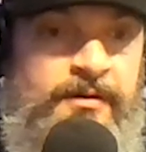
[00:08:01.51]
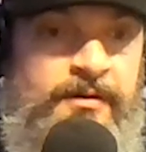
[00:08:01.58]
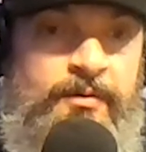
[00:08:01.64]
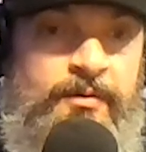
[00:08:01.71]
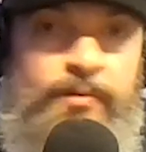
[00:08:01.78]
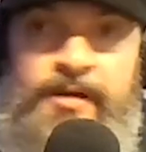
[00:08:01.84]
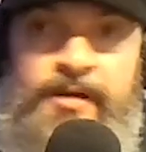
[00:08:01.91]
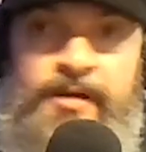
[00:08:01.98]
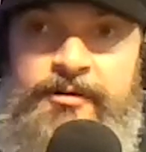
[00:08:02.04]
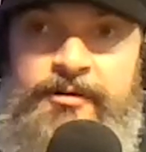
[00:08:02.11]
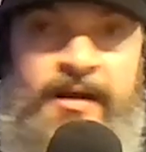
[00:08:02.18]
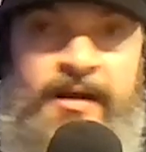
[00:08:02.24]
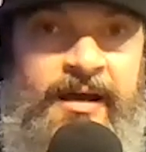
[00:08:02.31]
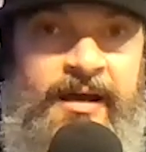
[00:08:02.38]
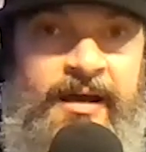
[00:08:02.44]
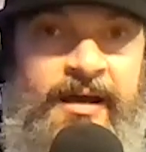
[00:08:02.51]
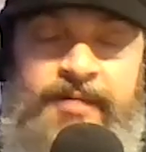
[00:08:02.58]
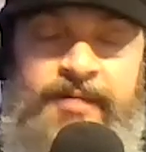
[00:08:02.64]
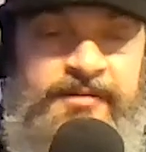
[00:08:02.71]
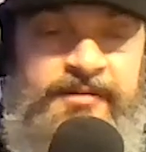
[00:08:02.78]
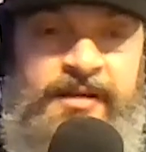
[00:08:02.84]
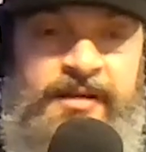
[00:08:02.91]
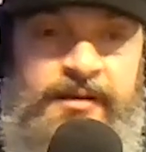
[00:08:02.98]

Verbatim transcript: Whether or not it resonated